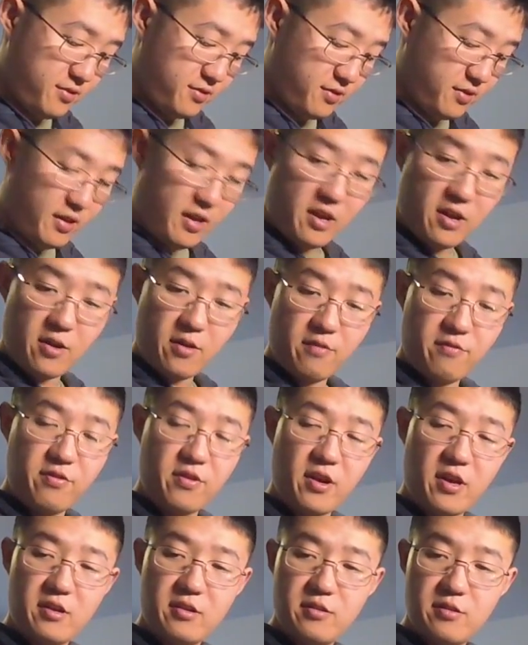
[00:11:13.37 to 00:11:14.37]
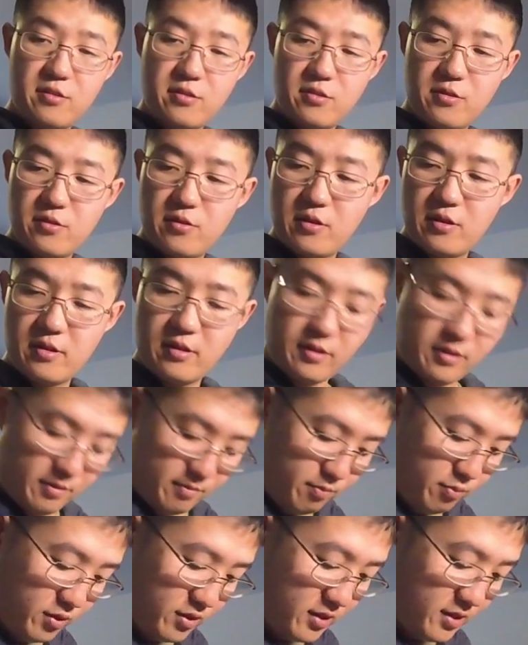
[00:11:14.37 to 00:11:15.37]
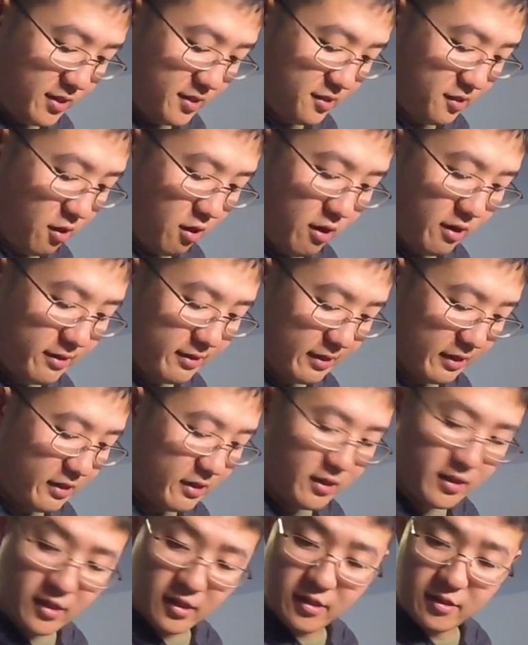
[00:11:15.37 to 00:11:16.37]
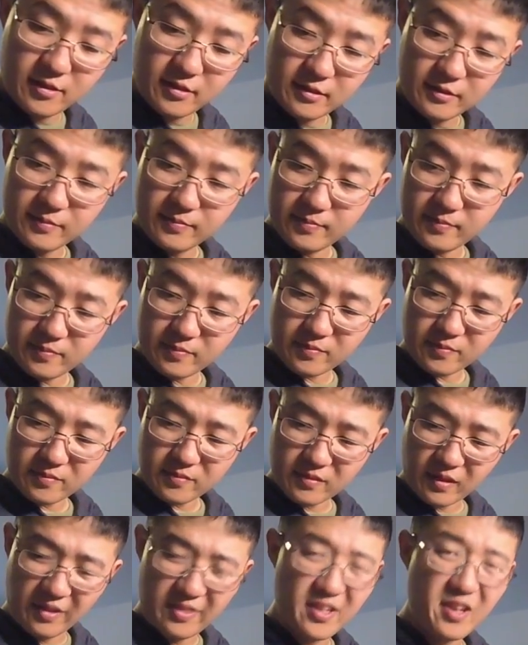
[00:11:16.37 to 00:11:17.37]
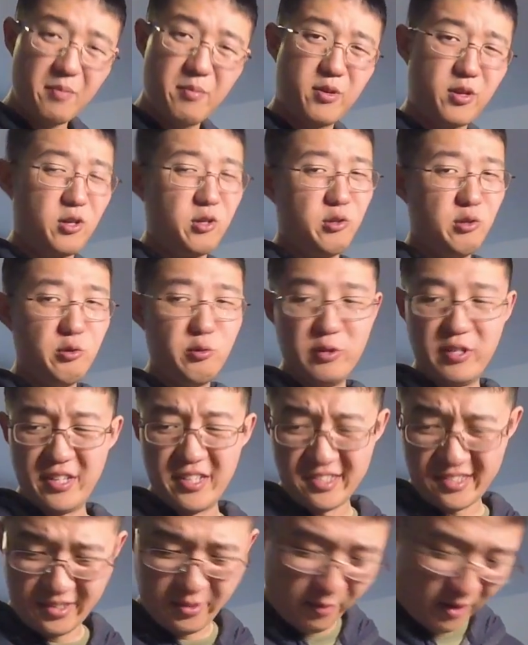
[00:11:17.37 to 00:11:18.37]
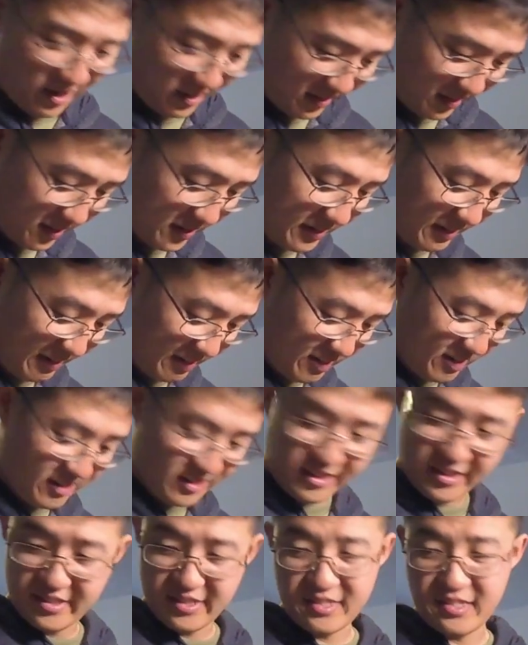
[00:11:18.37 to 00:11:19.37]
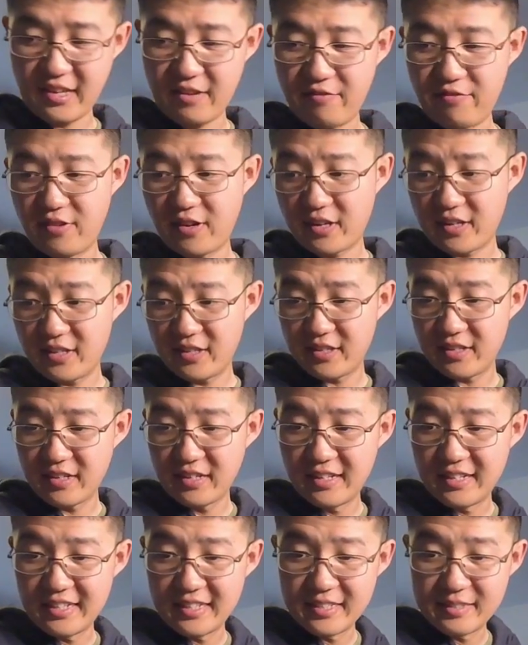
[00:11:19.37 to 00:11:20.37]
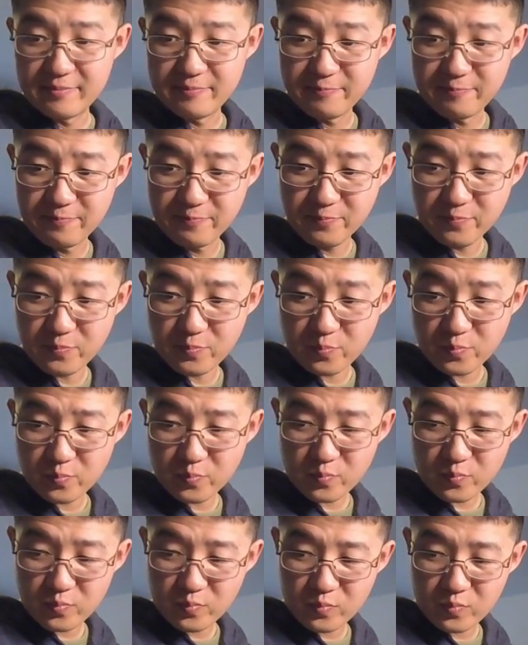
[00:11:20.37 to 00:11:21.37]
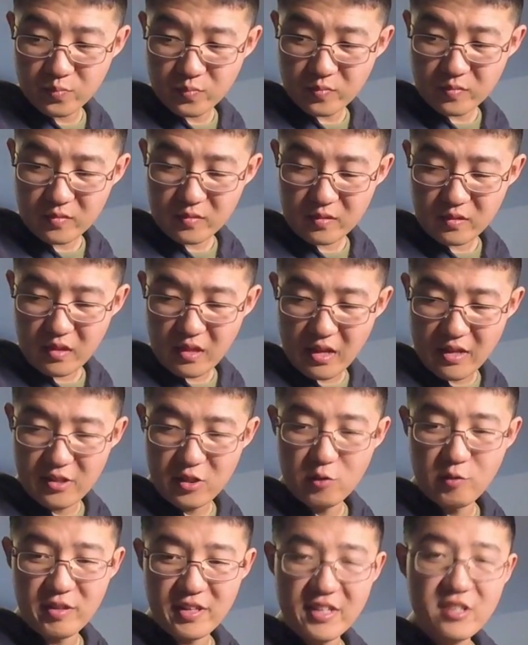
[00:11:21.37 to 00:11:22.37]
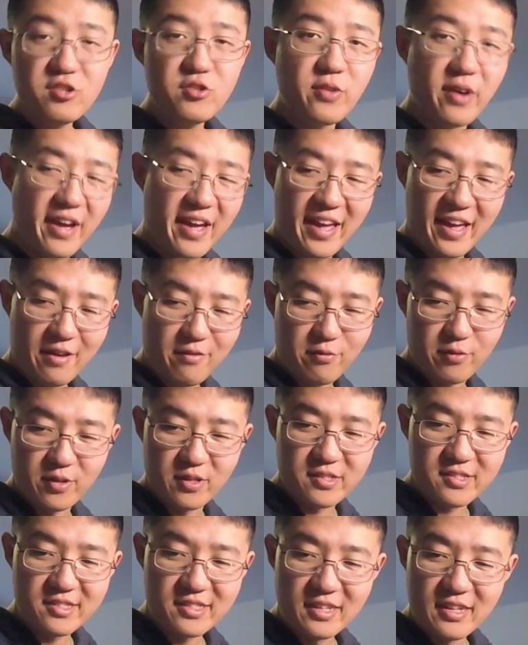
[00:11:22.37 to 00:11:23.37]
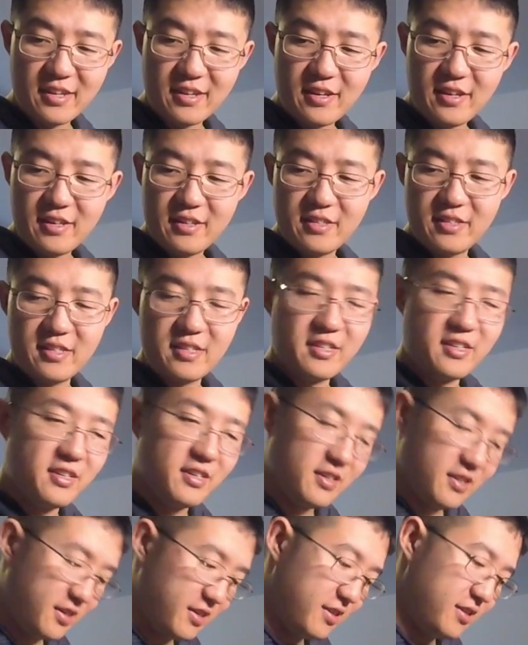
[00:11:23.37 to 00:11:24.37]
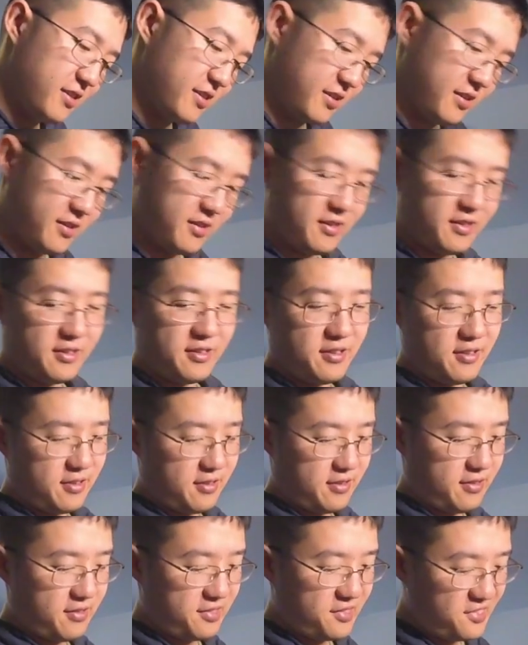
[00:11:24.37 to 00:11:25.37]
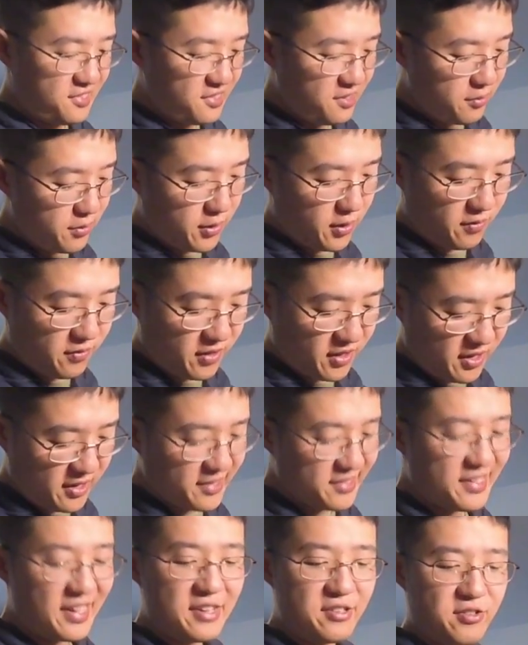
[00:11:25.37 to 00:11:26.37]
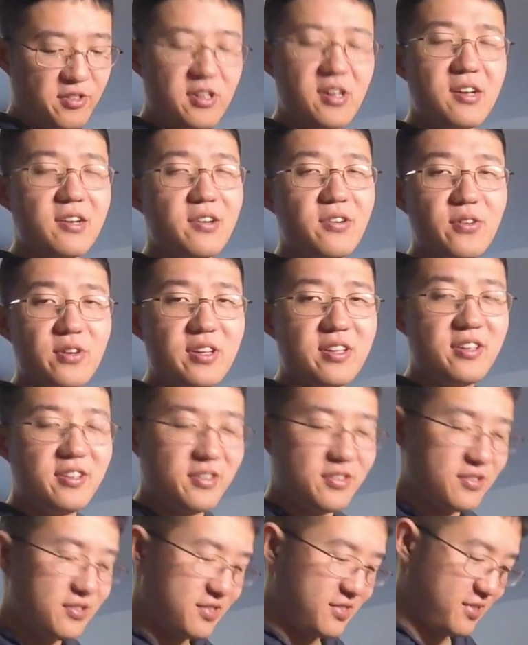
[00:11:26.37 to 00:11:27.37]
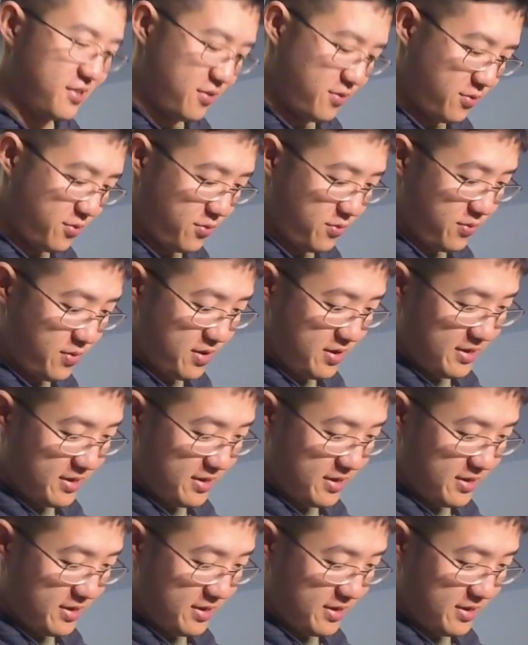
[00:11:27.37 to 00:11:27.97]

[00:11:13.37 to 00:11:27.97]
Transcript: Now I've got to put this on the gun. I think I'm gonna glue this directly on the gun and just say fuck it. The only issue I have is the serial of the gun is actually under here, so